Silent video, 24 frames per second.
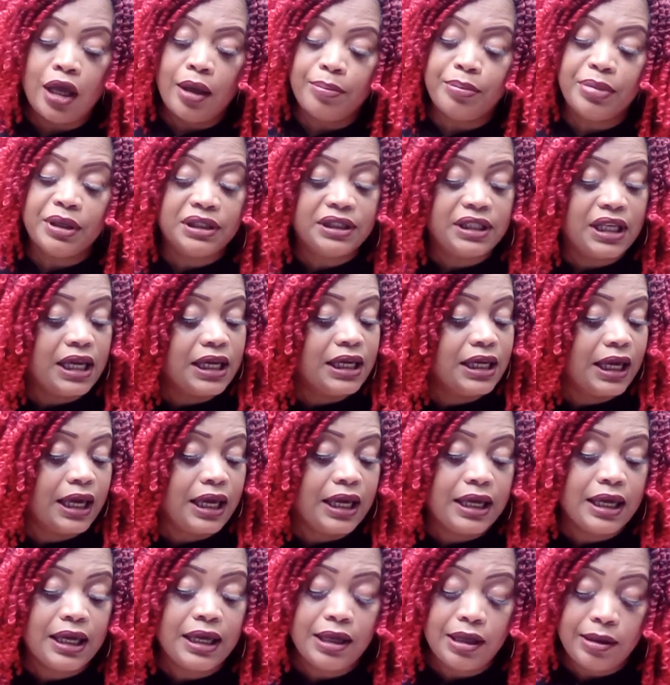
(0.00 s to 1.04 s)
But they
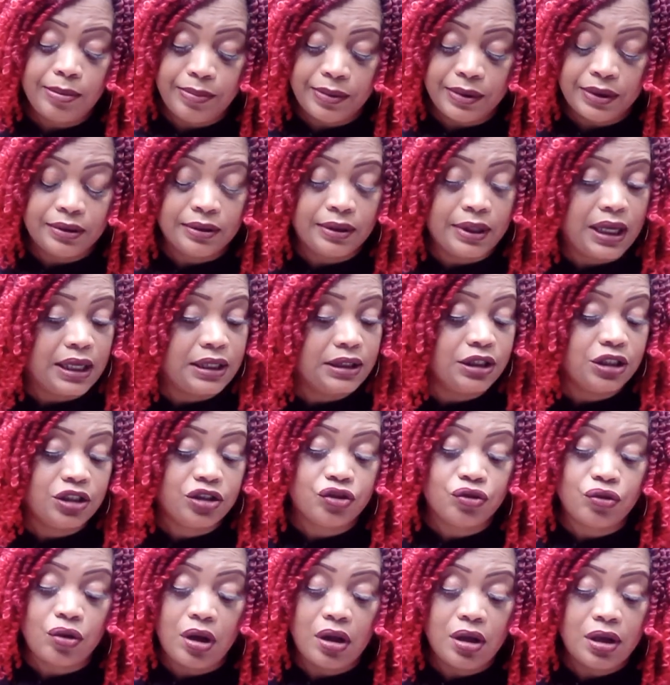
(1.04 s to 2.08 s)
can't help it, they just
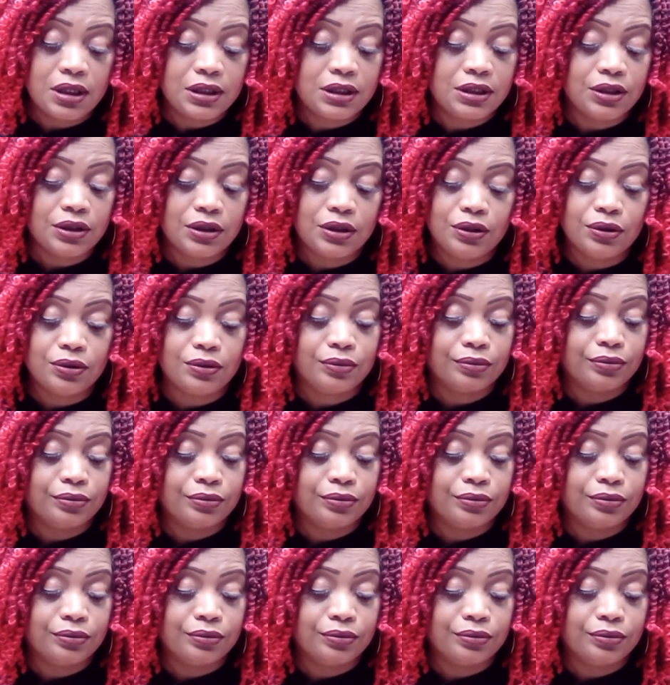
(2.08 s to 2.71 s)
drawn to you.